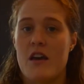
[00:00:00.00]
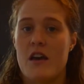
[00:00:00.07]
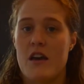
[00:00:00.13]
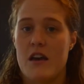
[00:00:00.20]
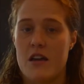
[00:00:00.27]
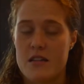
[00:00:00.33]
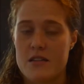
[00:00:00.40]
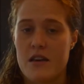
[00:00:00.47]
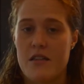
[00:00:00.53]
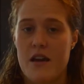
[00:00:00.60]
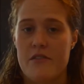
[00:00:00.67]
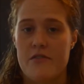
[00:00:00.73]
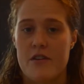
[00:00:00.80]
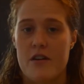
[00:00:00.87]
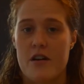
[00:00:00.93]
in South
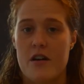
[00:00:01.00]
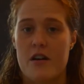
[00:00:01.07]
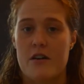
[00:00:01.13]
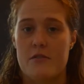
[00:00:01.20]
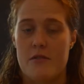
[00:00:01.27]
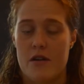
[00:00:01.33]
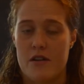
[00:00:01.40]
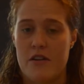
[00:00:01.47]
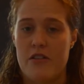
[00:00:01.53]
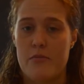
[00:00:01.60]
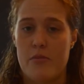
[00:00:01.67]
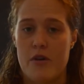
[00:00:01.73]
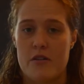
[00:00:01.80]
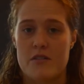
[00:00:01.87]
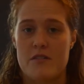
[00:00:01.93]
Africa and around other
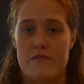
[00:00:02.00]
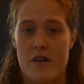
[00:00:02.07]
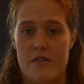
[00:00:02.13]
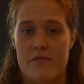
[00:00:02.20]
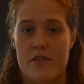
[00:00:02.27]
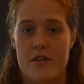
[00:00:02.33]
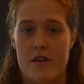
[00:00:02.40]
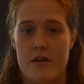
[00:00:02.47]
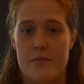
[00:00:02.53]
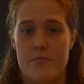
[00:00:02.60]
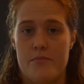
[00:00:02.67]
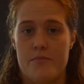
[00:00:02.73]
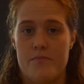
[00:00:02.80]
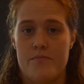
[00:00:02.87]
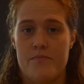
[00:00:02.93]
parts of Africa.
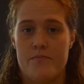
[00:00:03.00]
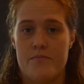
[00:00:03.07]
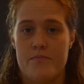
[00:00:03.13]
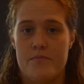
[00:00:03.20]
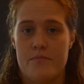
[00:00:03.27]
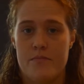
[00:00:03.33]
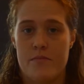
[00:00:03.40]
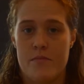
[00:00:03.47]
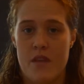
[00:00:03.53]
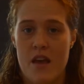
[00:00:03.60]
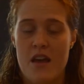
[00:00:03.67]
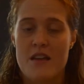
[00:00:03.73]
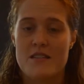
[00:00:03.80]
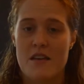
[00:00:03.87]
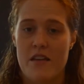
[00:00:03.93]

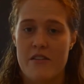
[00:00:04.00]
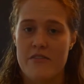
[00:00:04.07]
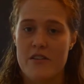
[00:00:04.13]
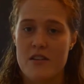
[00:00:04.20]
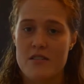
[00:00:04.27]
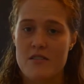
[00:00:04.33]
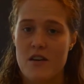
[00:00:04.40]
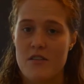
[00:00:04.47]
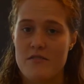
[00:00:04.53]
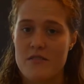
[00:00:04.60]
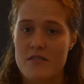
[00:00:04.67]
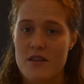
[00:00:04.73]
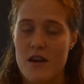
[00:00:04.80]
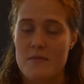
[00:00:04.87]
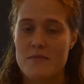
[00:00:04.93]
South Africans
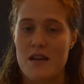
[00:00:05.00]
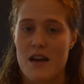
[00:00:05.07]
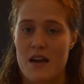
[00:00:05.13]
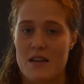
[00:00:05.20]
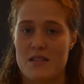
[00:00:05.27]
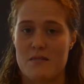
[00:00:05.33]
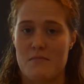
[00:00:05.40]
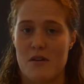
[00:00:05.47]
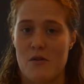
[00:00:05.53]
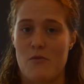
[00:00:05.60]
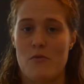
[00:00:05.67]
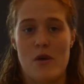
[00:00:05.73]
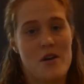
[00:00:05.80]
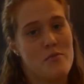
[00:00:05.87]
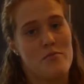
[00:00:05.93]
oftentimes ask me,
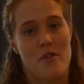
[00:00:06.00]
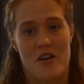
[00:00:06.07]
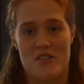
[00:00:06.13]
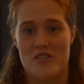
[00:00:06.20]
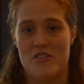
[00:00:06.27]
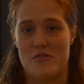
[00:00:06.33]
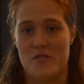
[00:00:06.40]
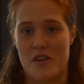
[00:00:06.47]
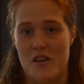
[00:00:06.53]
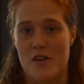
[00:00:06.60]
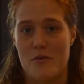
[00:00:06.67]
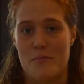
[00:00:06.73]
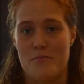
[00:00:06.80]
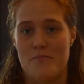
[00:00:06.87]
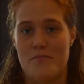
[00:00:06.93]
what brought you here?
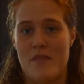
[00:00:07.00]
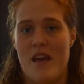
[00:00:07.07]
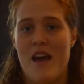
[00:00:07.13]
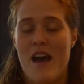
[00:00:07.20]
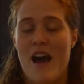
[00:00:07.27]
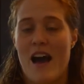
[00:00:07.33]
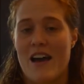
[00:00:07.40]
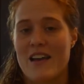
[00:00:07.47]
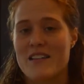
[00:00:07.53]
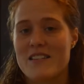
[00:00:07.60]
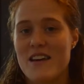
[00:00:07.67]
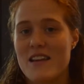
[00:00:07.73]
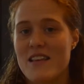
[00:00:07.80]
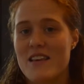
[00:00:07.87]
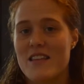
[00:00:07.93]
I can
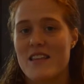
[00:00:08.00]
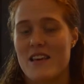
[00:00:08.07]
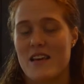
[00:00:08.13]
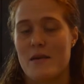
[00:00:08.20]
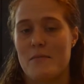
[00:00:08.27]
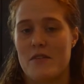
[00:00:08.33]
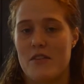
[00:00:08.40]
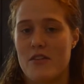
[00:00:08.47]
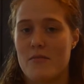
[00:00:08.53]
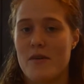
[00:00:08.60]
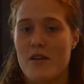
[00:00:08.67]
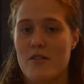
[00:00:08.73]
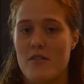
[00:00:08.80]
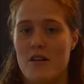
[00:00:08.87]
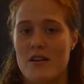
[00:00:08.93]
tell they think I'm a little
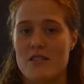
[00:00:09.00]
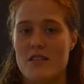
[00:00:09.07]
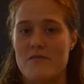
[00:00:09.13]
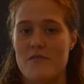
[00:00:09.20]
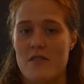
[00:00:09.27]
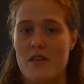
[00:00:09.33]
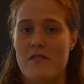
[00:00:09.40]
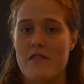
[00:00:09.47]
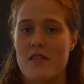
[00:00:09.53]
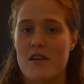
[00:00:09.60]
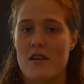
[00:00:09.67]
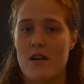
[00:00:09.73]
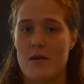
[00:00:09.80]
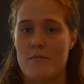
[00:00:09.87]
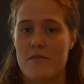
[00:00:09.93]
bit crazy for leaving the
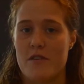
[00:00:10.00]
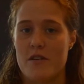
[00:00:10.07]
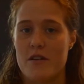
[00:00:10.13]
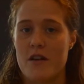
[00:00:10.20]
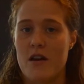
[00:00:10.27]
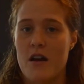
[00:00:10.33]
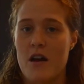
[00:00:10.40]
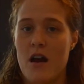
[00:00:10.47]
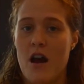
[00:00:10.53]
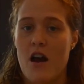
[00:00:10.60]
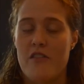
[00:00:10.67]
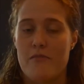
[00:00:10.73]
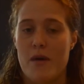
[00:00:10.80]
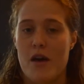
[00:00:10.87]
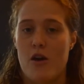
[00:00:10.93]
comfort of
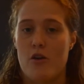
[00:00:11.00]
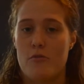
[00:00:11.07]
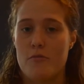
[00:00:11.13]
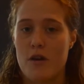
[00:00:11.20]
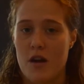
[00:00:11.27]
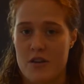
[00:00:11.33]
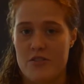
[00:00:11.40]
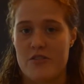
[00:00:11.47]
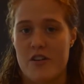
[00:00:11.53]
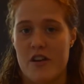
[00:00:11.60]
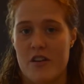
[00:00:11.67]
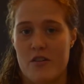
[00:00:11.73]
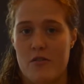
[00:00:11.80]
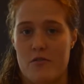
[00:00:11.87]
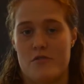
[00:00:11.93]
my home country
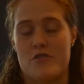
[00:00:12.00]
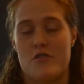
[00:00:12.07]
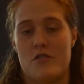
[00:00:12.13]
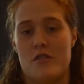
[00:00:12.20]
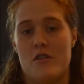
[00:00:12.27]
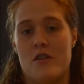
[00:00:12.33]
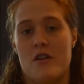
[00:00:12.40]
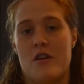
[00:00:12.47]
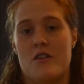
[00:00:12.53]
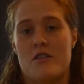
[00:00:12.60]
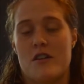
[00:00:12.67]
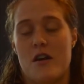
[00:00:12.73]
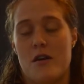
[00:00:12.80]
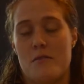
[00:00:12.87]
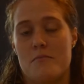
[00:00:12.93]
and culture to
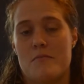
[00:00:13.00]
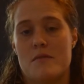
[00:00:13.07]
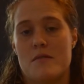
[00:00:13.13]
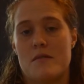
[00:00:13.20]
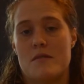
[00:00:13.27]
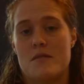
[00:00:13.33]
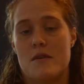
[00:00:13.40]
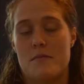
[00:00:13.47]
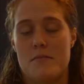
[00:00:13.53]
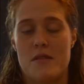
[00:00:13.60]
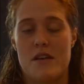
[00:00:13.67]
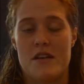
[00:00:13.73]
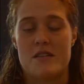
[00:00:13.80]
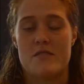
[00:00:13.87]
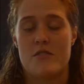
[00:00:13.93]
come
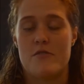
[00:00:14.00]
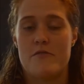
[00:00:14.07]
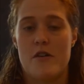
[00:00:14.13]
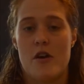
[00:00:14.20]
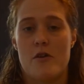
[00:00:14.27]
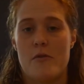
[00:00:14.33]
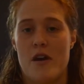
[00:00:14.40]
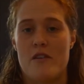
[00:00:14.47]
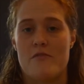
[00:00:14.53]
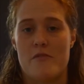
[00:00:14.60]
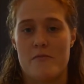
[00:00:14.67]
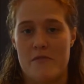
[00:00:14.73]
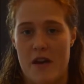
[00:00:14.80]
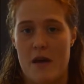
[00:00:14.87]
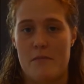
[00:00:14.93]
someplace so far away from
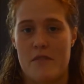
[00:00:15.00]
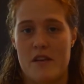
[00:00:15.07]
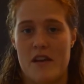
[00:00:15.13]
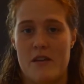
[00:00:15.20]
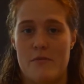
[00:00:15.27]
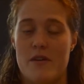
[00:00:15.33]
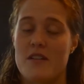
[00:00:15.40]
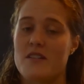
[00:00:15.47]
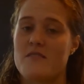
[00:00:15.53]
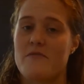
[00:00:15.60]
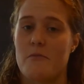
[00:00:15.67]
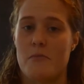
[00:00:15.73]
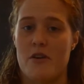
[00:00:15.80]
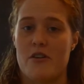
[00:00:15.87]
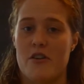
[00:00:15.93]
family and what is
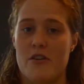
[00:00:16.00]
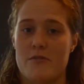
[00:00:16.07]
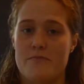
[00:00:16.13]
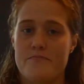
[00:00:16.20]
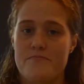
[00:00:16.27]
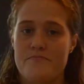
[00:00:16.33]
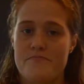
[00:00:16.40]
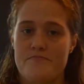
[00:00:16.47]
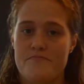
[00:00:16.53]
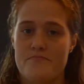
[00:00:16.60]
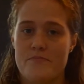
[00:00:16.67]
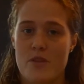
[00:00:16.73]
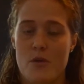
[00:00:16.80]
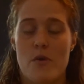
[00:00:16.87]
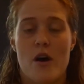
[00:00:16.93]
familiar.
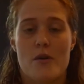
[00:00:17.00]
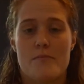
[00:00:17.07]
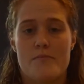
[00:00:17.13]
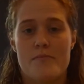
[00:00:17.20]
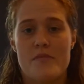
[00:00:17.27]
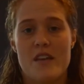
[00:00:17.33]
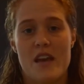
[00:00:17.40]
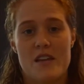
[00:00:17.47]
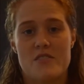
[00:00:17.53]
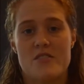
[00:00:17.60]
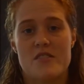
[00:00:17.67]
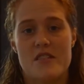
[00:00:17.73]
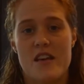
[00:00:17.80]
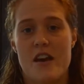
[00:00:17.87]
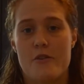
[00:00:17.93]
Well, the answer
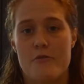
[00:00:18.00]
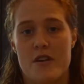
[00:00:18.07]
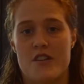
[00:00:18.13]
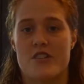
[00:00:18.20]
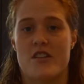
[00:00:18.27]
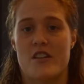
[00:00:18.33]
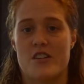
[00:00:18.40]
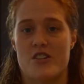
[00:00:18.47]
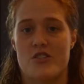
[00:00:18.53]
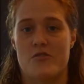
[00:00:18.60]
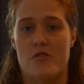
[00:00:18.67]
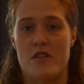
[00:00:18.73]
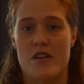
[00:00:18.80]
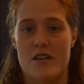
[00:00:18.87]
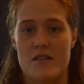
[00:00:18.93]
to that question in
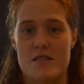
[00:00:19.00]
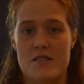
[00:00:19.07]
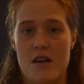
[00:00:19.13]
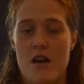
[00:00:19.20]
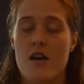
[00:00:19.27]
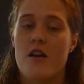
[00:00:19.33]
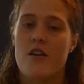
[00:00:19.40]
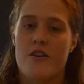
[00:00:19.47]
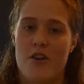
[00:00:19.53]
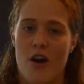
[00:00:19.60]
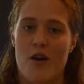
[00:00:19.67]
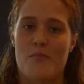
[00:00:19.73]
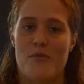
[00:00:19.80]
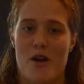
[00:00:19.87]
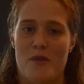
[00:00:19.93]
short is,
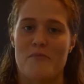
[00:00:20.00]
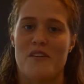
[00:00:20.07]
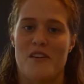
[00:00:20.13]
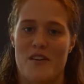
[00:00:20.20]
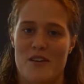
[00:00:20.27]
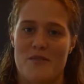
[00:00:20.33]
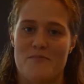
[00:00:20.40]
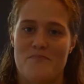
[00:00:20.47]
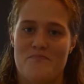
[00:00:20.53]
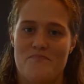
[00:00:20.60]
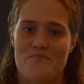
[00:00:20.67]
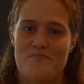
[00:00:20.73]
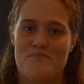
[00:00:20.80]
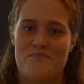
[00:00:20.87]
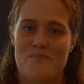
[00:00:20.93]
God brought me here.
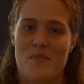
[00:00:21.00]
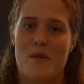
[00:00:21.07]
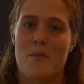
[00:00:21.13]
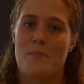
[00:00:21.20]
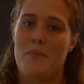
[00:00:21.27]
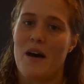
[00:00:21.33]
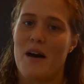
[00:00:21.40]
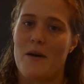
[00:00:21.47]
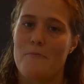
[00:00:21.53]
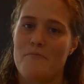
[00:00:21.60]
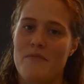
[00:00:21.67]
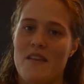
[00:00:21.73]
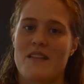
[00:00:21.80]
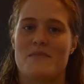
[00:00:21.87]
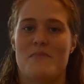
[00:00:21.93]
But
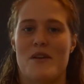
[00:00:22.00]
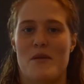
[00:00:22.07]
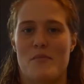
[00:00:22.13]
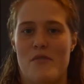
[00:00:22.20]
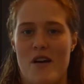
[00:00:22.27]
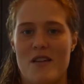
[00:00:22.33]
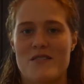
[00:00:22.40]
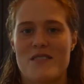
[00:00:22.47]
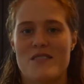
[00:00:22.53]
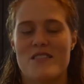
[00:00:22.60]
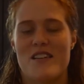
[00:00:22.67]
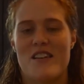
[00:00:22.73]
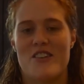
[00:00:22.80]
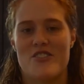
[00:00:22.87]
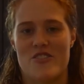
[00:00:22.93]
it's been a process and
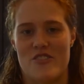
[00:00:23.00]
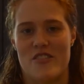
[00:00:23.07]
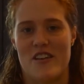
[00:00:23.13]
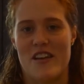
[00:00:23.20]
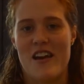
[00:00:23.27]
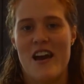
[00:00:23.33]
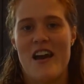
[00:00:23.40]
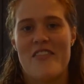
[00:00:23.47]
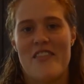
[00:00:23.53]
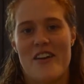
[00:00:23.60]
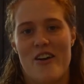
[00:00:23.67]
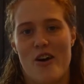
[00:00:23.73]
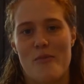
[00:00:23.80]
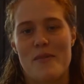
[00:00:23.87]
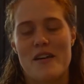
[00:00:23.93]
a journey that
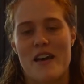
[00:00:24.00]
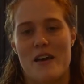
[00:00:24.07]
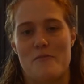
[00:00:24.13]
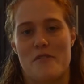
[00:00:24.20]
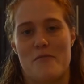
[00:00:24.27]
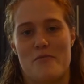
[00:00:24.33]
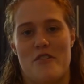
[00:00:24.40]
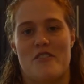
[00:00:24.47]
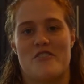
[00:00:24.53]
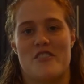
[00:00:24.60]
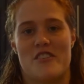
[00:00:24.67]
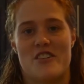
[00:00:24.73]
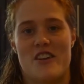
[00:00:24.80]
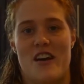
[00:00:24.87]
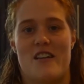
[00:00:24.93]
all began with Project
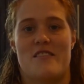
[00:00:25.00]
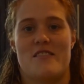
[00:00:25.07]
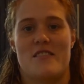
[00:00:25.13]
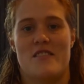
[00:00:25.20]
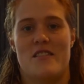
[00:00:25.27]
Child.